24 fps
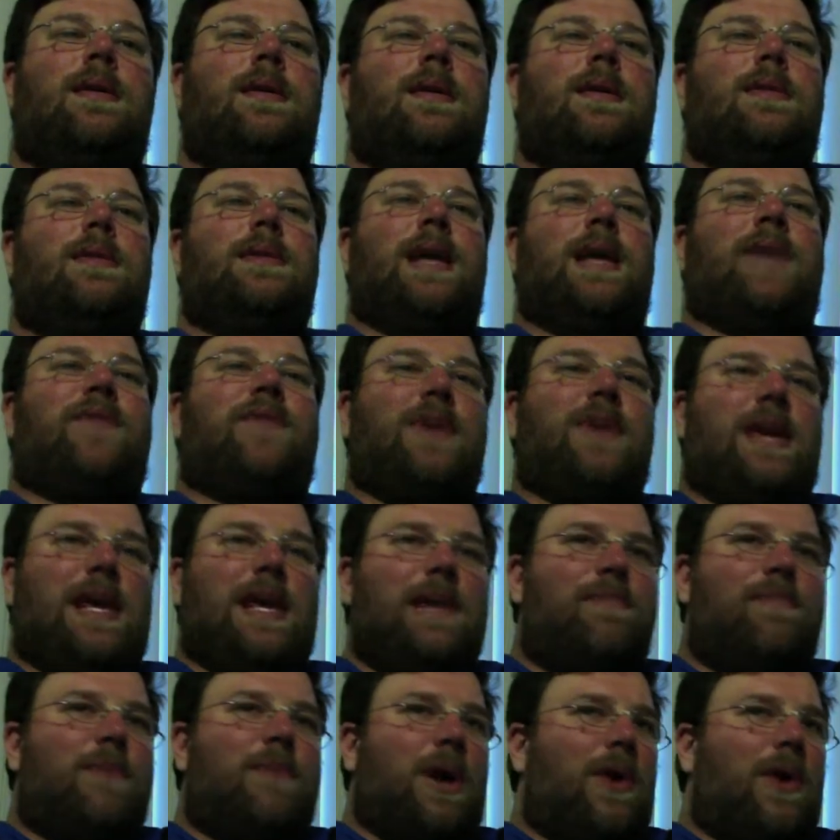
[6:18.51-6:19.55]
they have to
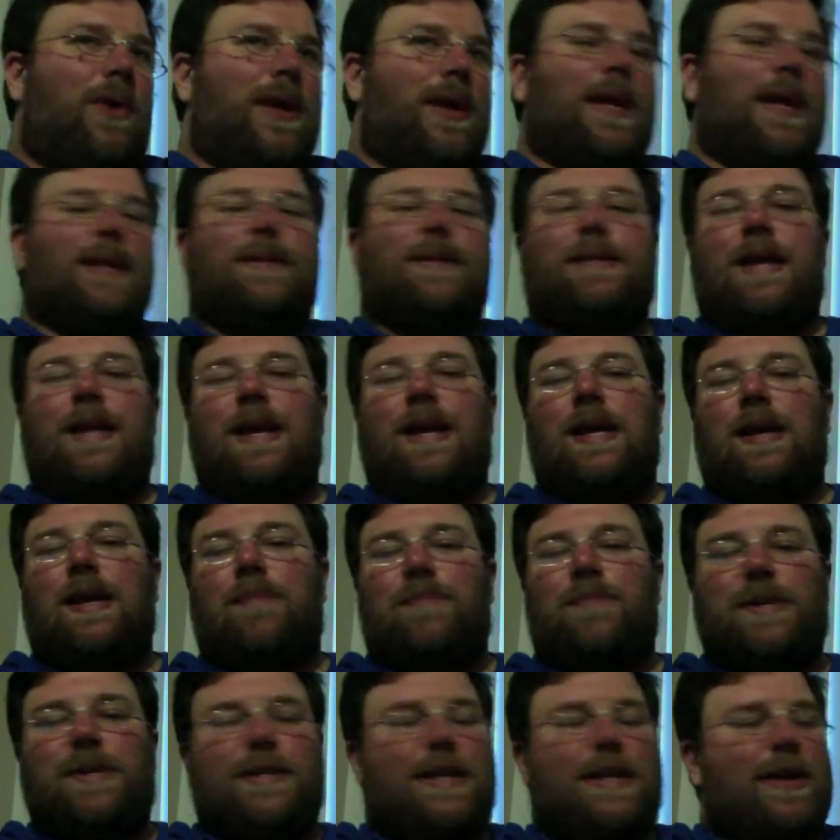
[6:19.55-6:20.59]
keep going and setting up
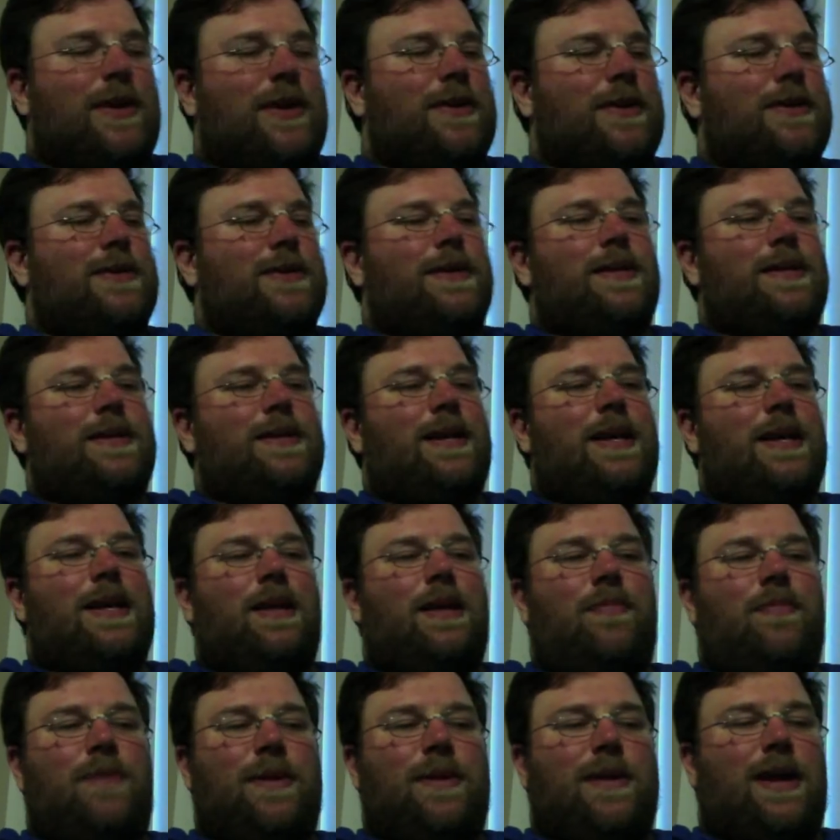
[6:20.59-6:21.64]
these characters and setting
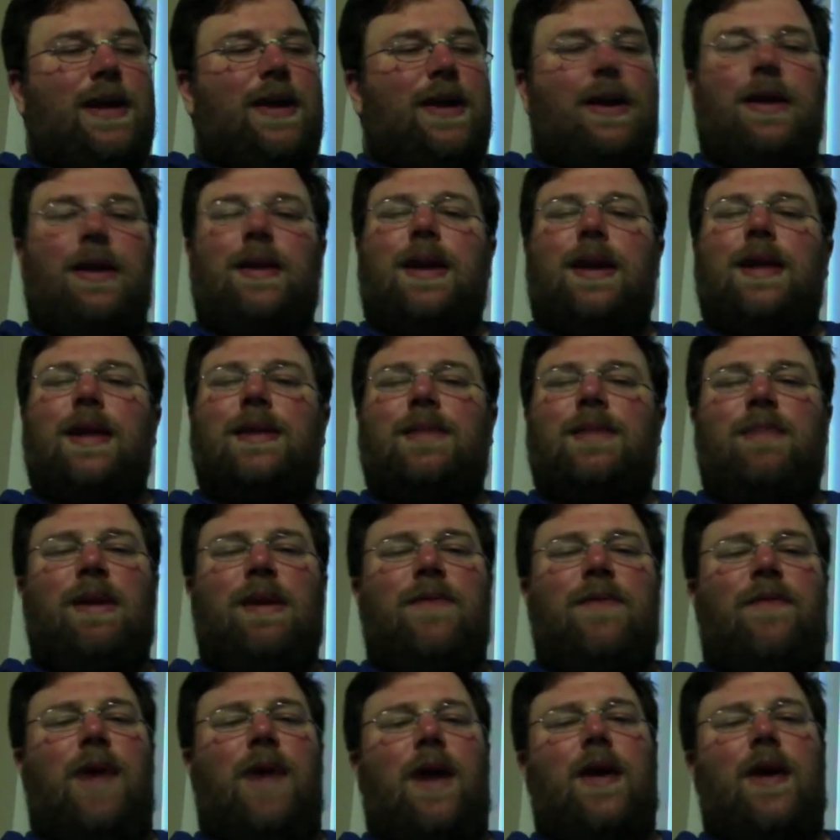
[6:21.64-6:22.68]
up this character. It gets to be
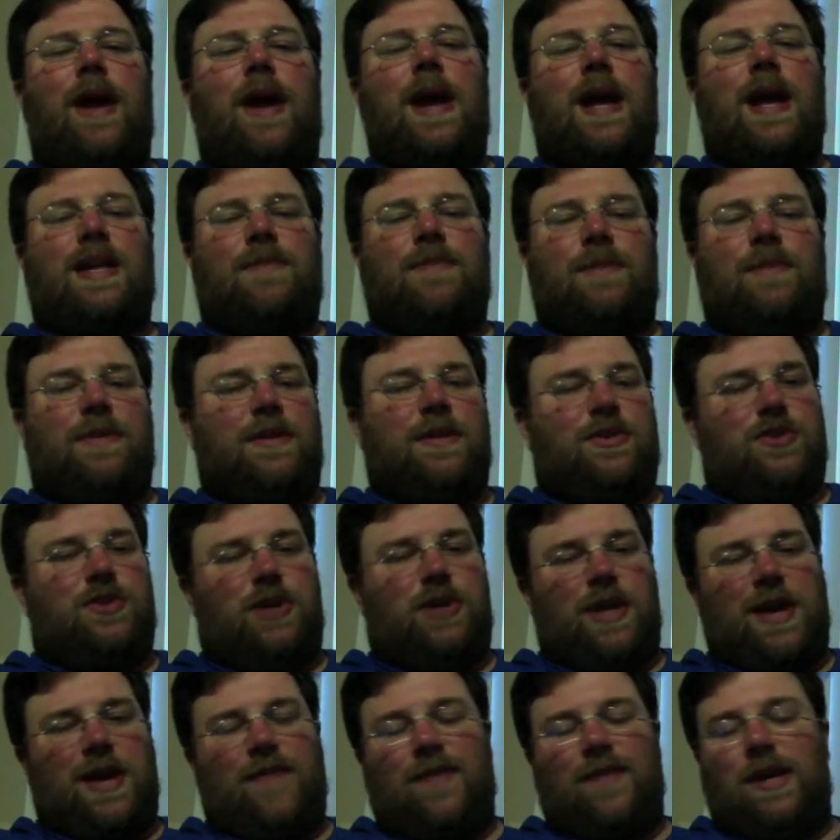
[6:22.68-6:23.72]
very exposition
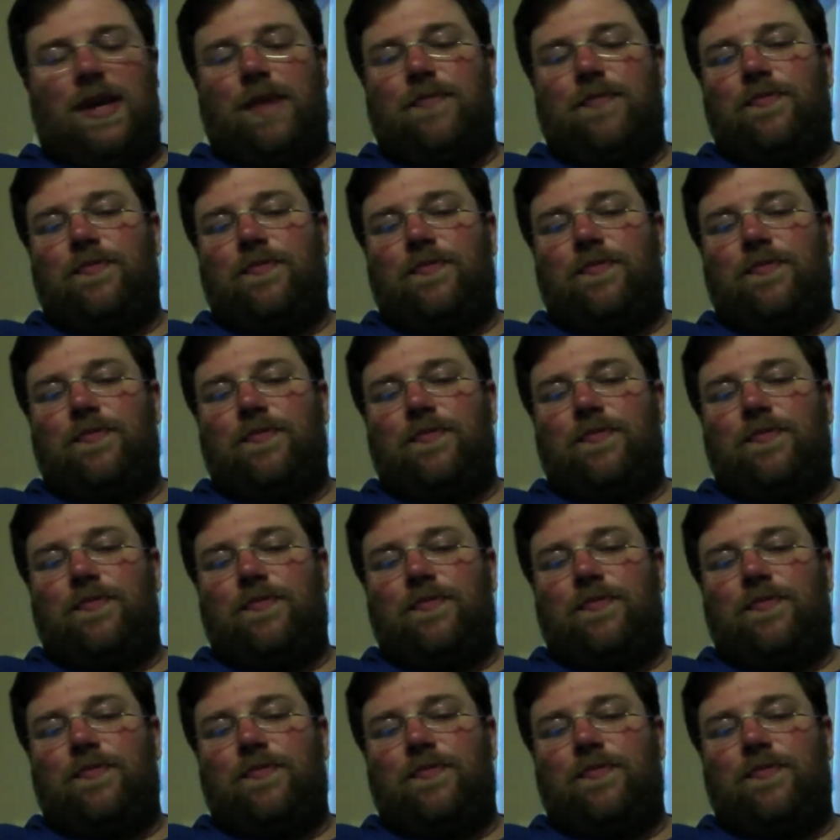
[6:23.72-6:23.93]
heavy.